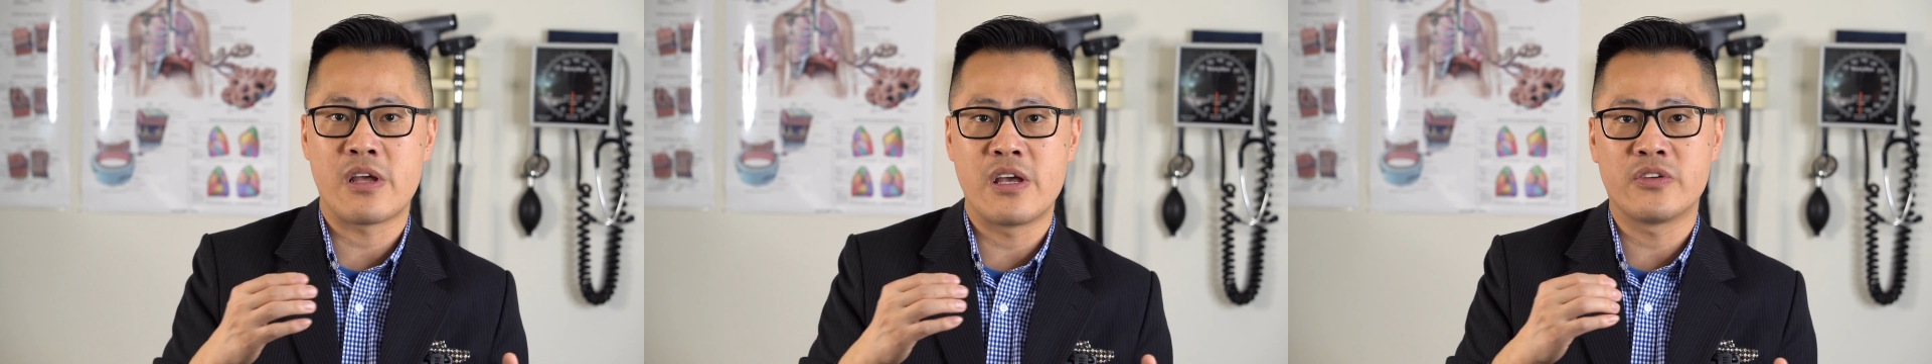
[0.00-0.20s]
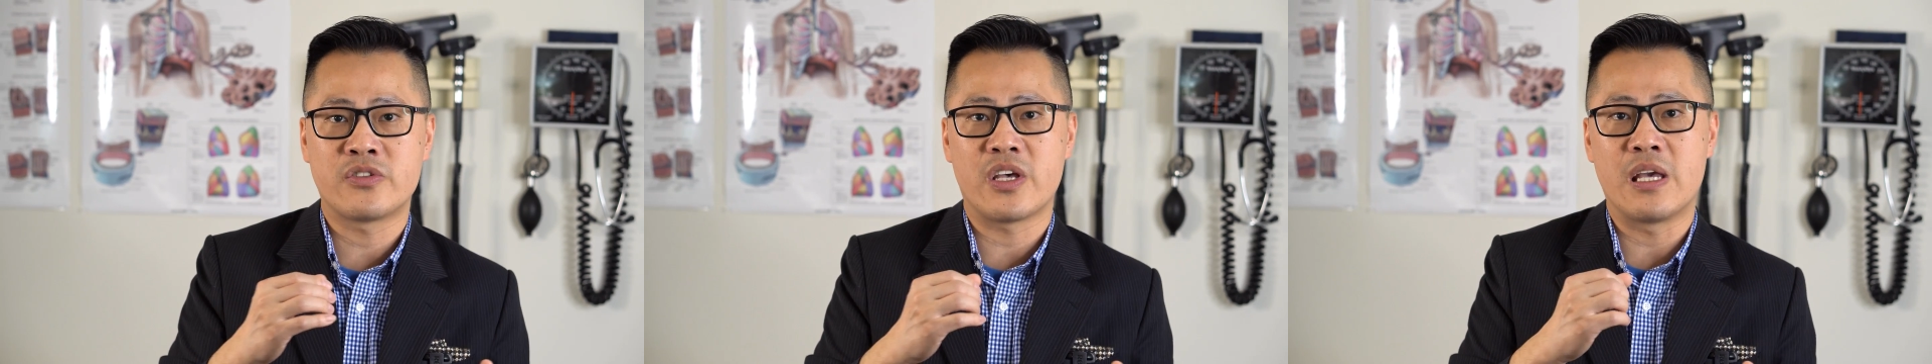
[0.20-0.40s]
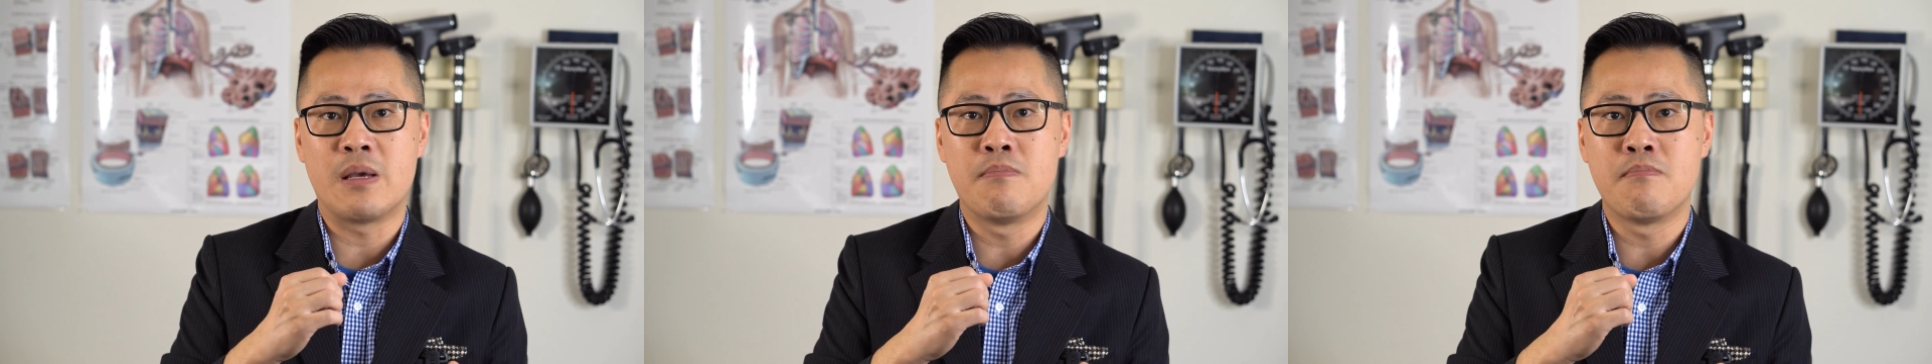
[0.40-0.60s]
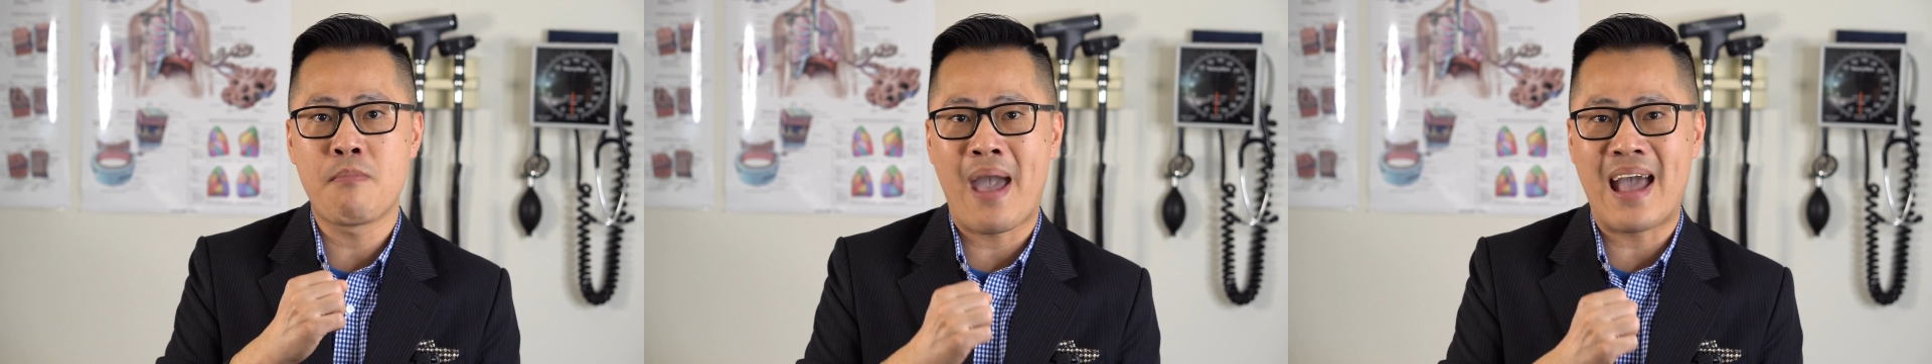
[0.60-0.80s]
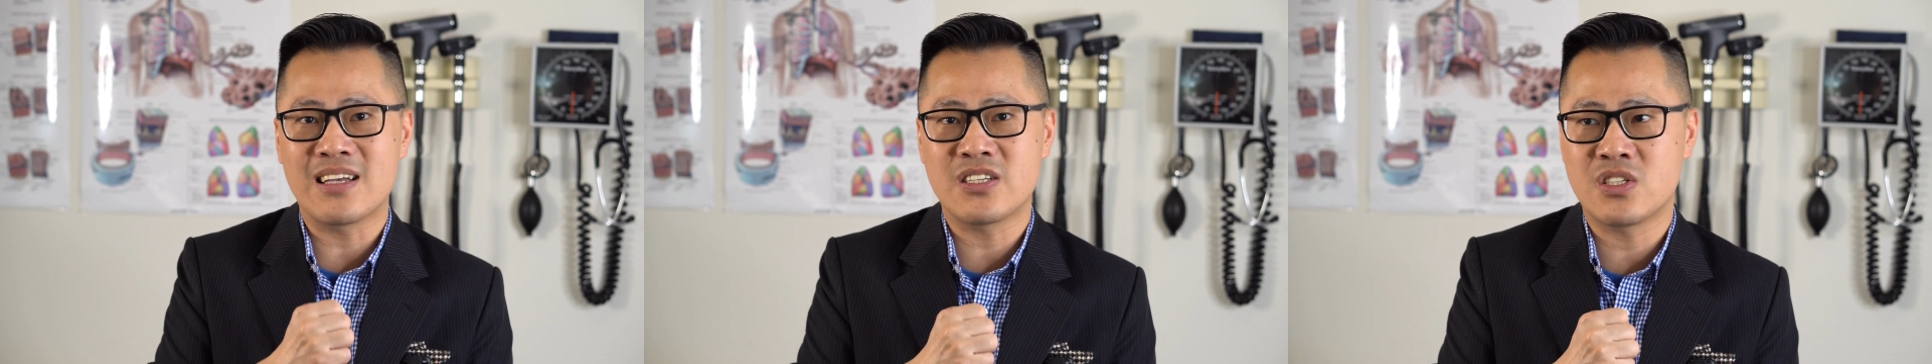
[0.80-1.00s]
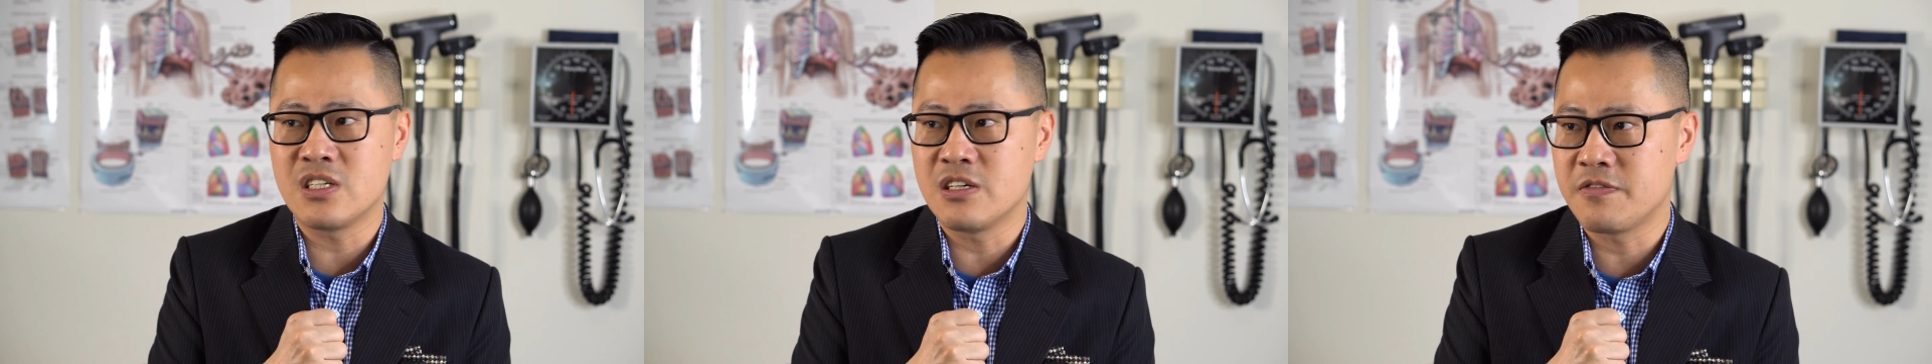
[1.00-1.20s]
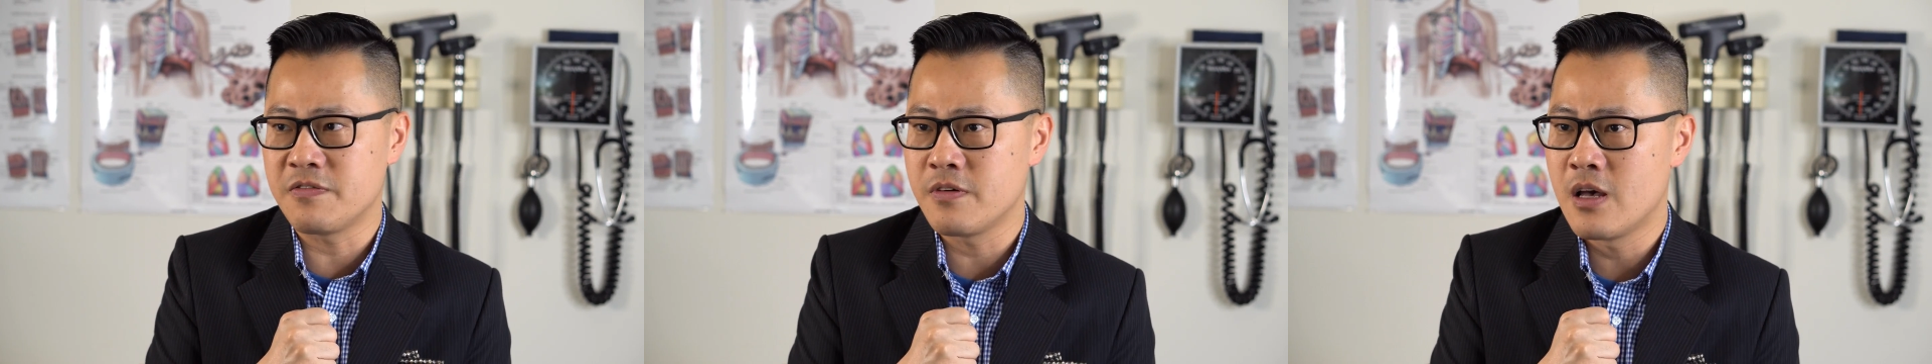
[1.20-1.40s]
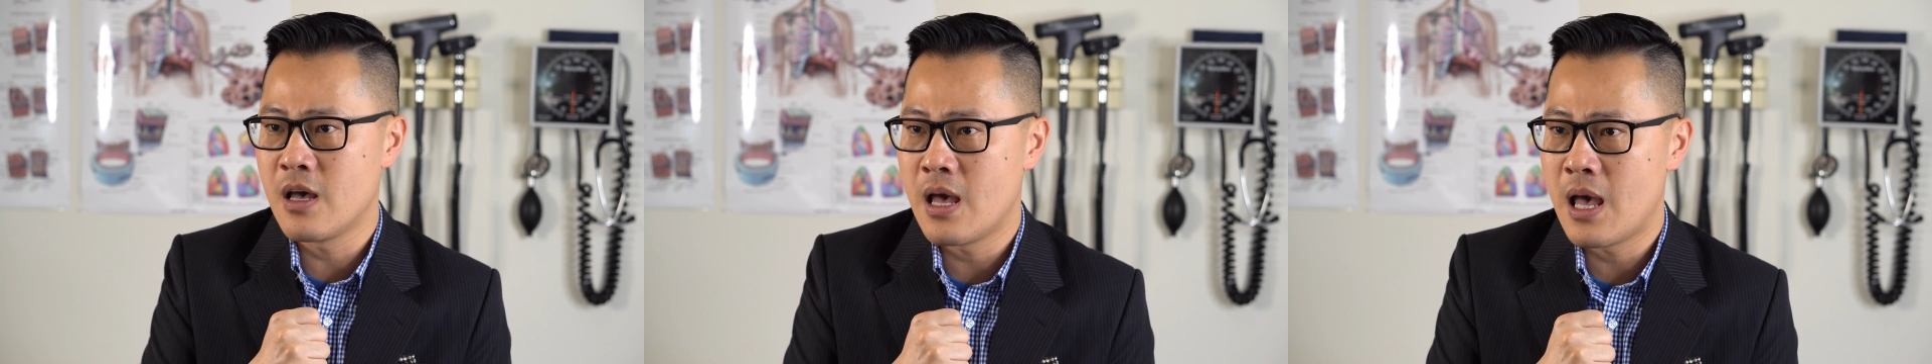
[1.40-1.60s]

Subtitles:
is a massive